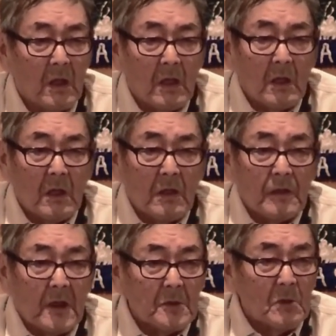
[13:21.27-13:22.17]
not
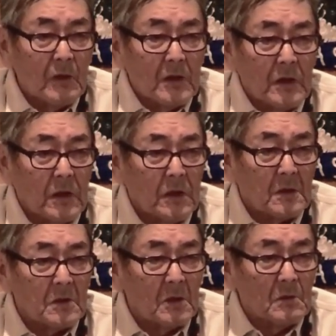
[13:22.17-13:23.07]
only
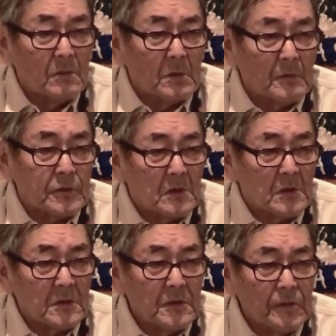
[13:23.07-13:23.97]
around from
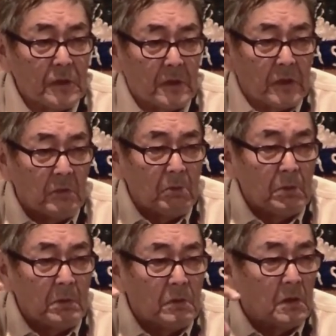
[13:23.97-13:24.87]
Zelbisic and
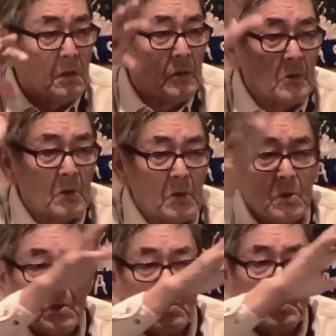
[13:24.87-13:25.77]
all
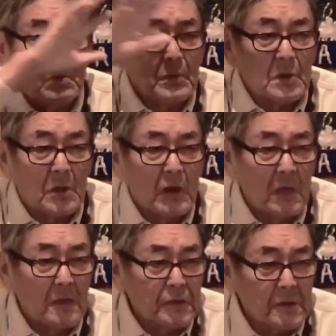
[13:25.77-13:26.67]
over
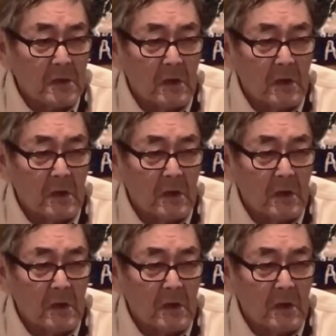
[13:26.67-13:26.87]
Alaska.